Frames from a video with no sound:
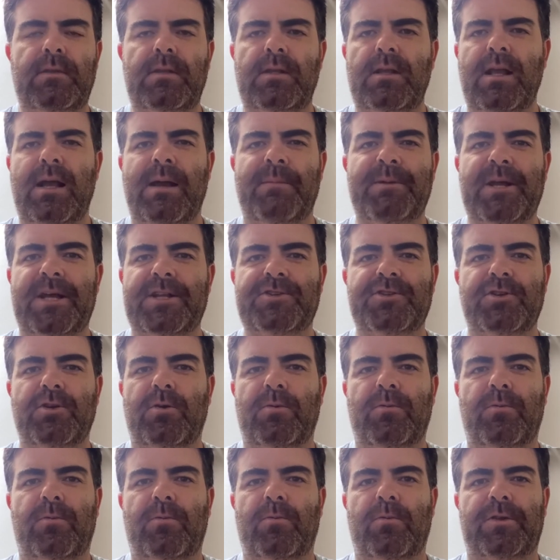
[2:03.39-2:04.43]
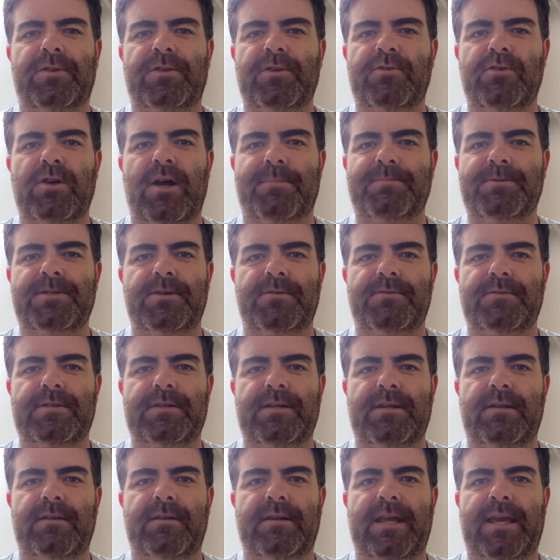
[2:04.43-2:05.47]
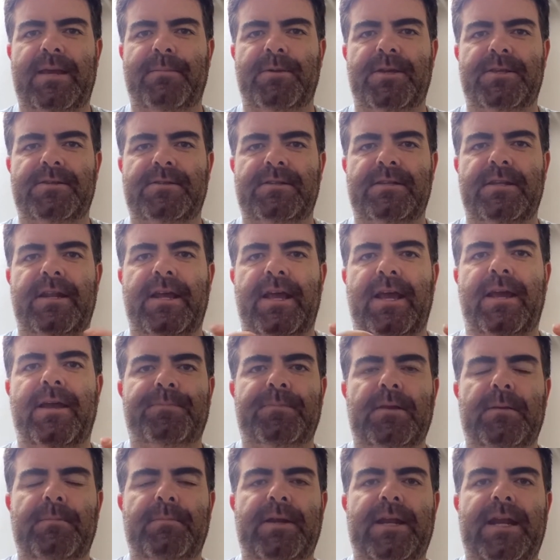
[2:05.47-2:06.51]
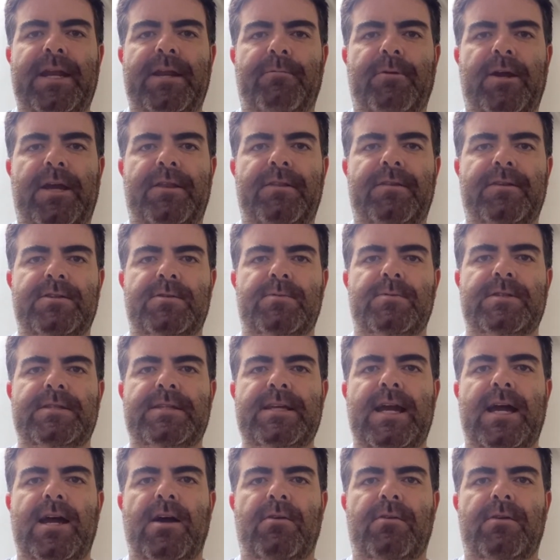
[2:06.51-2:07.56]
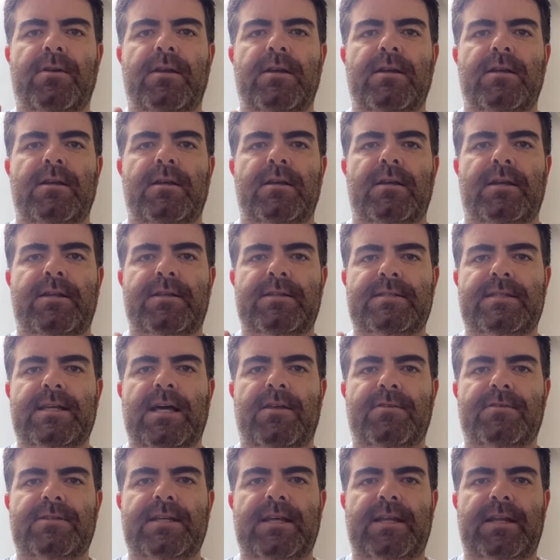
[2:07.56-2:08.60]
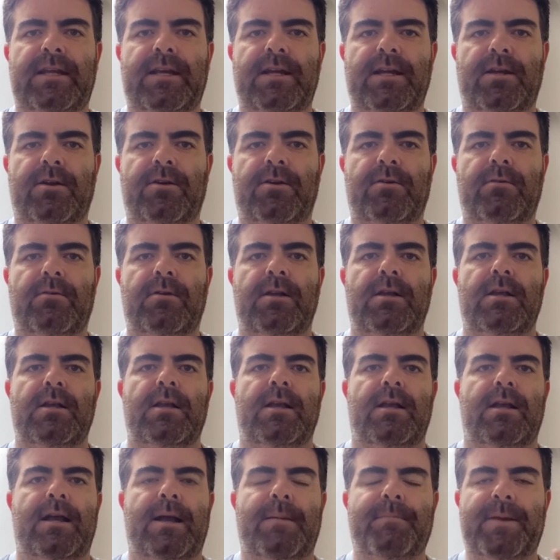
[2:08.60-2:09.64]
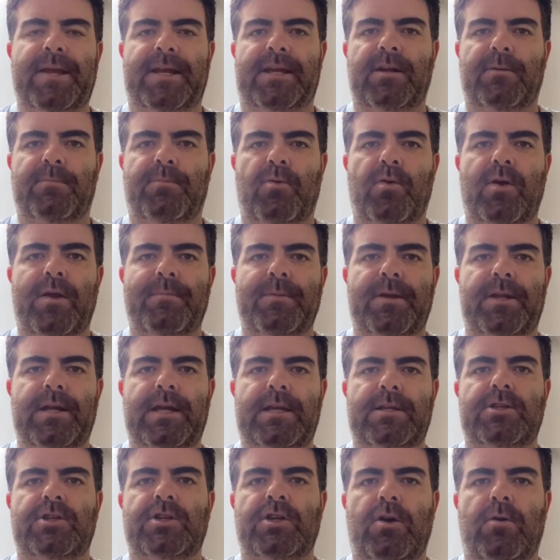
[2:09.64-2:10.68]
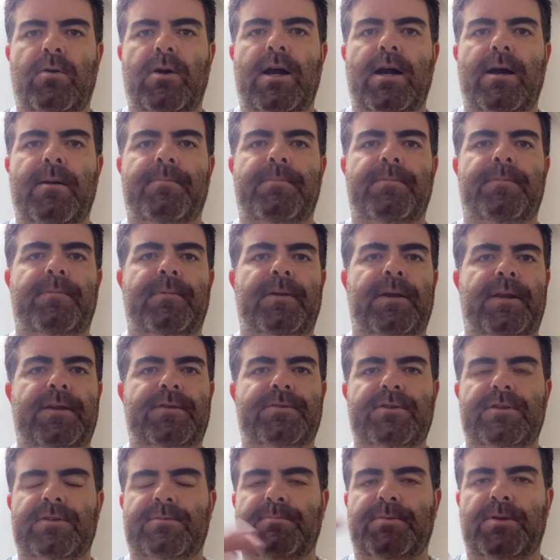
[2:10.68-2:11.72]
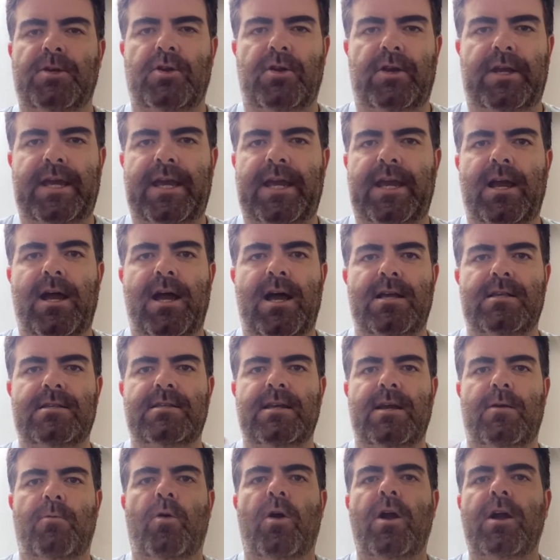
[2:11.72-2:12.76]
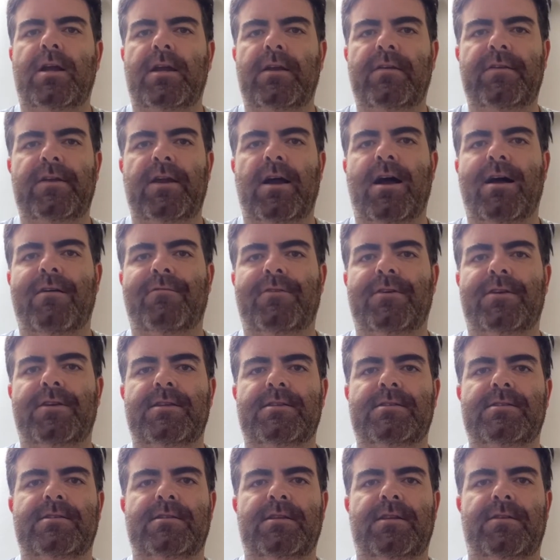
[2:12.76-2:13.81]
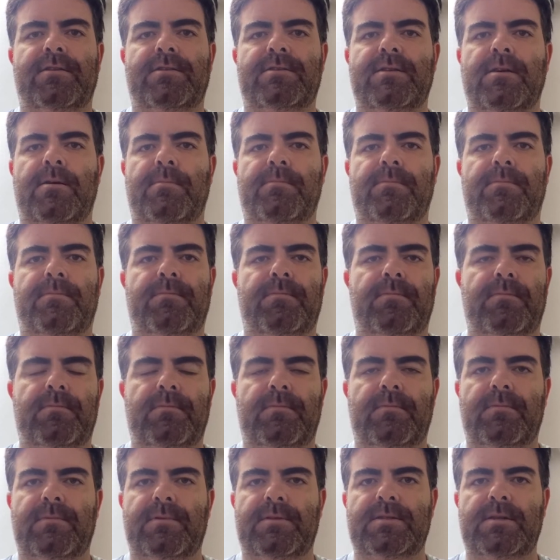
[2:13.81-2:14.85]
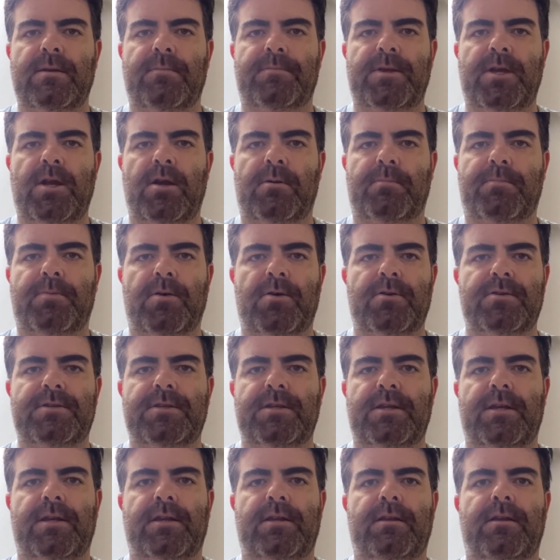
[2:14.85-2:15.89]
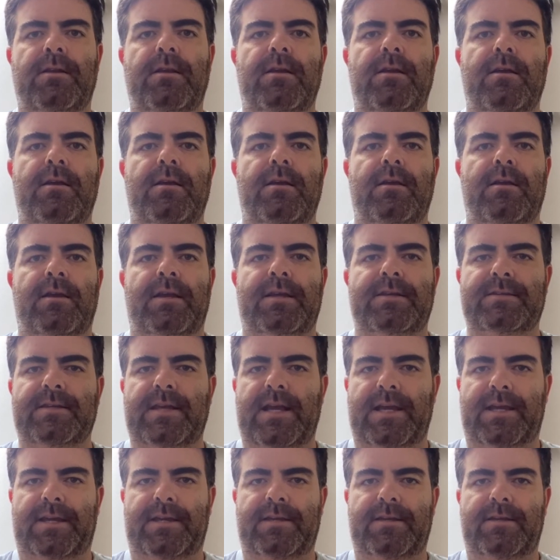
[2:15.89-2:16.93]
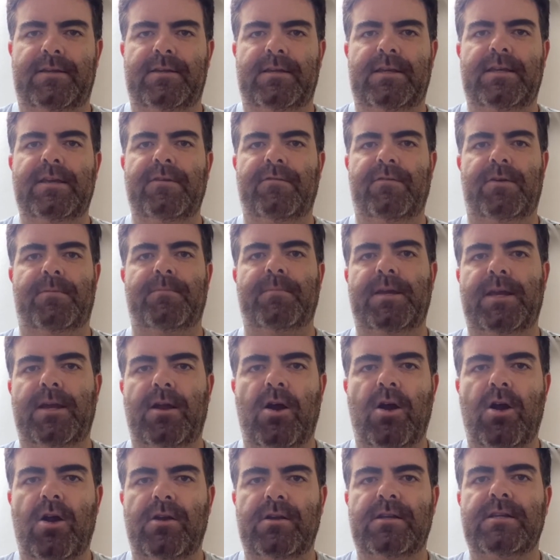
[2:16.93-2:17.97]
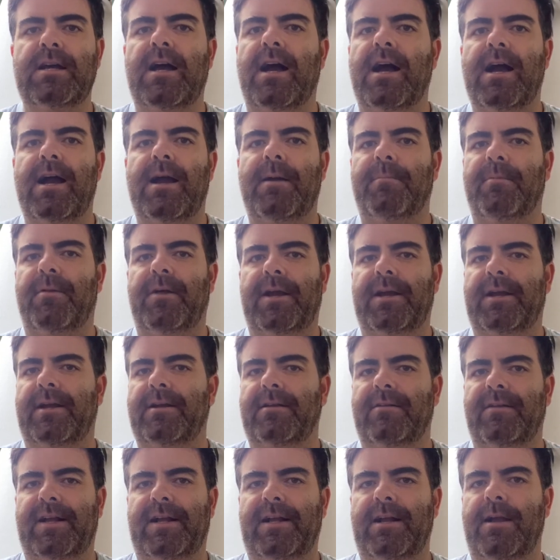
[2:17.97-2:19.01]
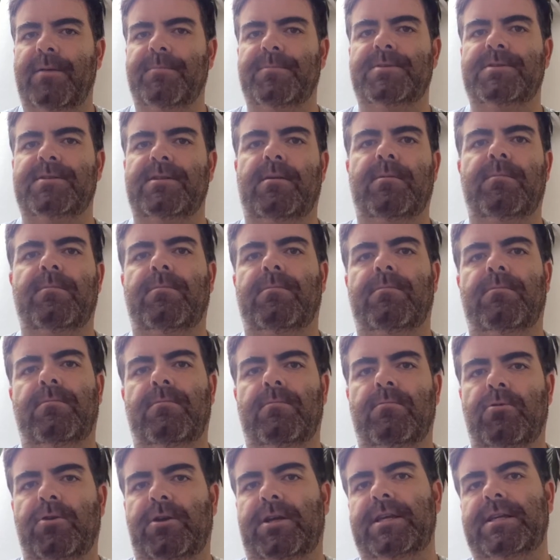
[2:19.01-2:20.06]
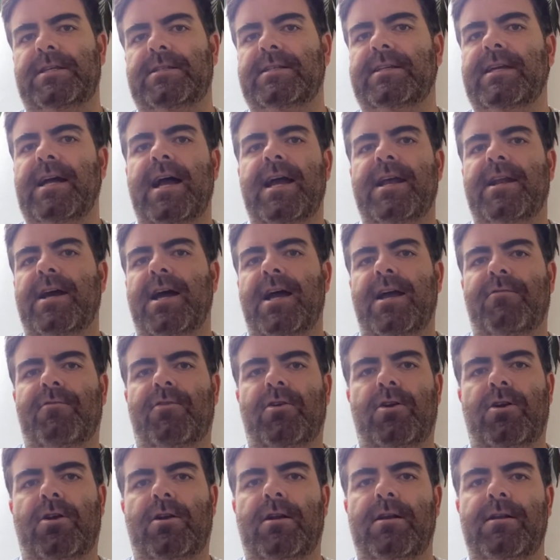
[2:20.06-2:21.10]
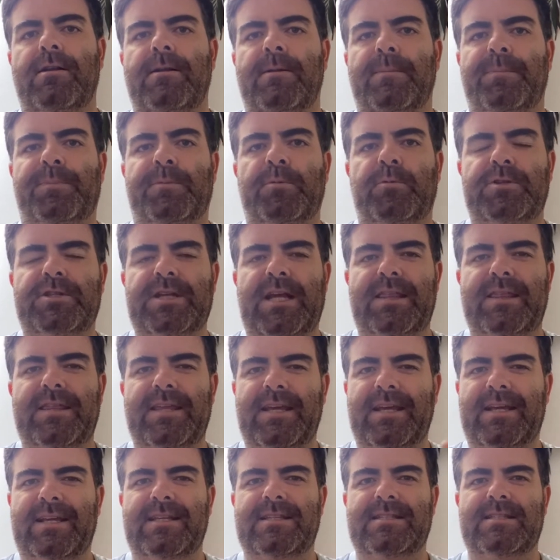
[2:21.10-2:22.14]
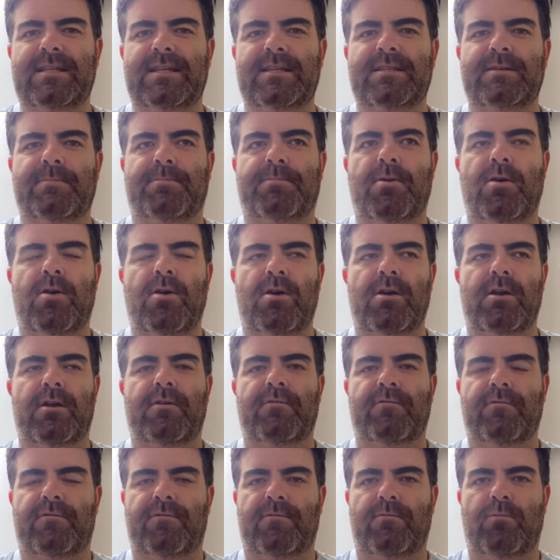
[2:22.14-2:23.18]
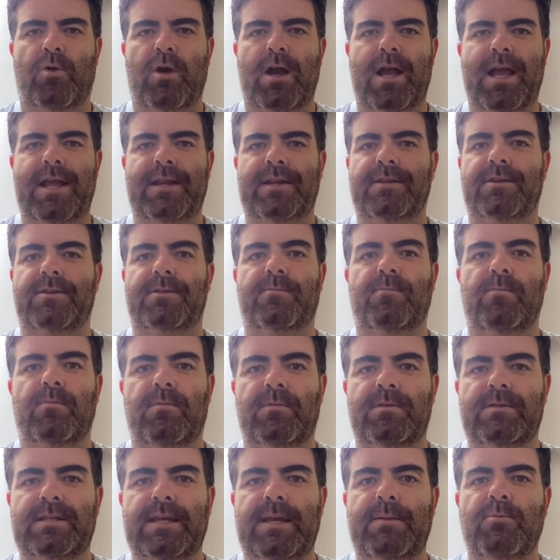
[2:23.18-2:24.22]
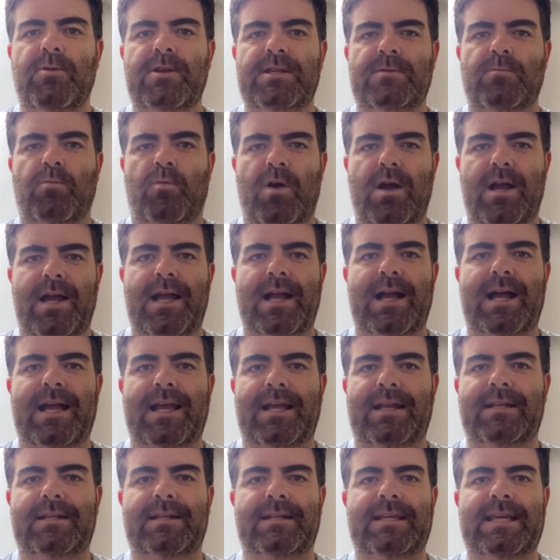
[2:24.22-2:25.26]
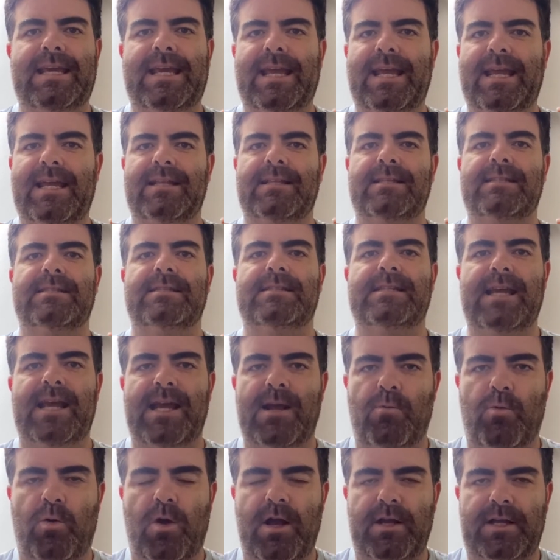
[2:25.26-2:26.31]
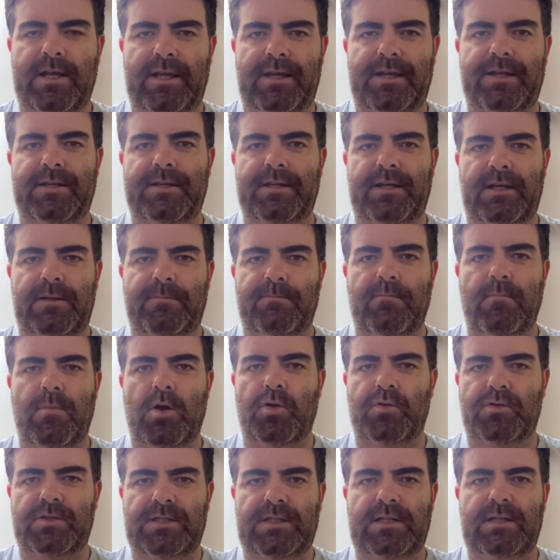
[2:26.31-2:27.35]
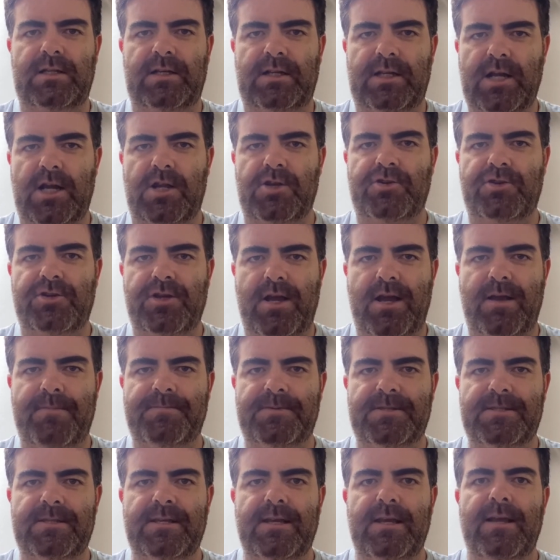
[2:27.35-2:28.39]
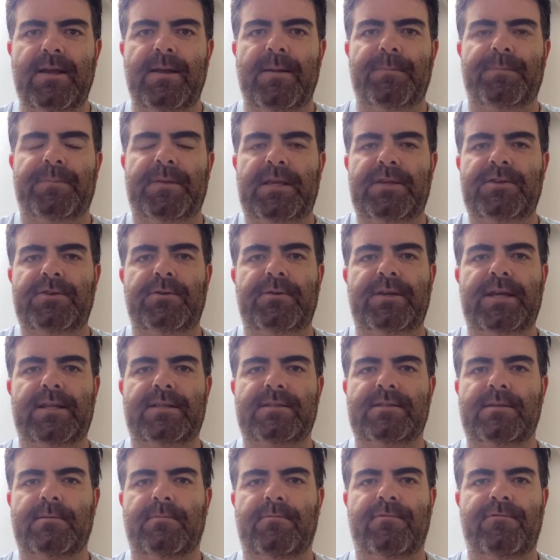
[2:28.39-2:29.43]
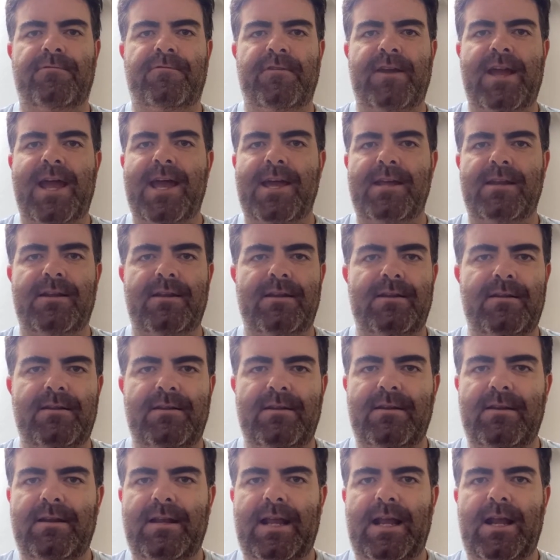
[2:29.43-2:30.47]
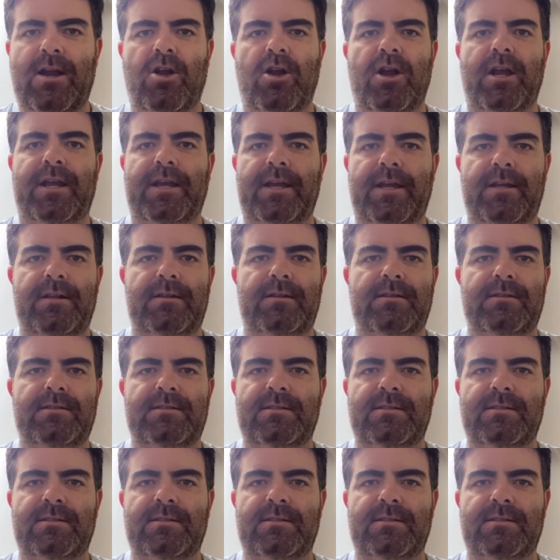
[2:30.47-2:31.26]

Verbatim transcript: I'm not sure what the drop zone's name is today, but anyway, this was down in South San Diego. I make an appointment, I show up, and it's just pure chaos. I walk into the office, and some young person is like giving me a hard time, like I'm some rookie skydiver, which I think is a part of why, same reason why I can't stand walking into most gun shops, is you get some fat, arrogant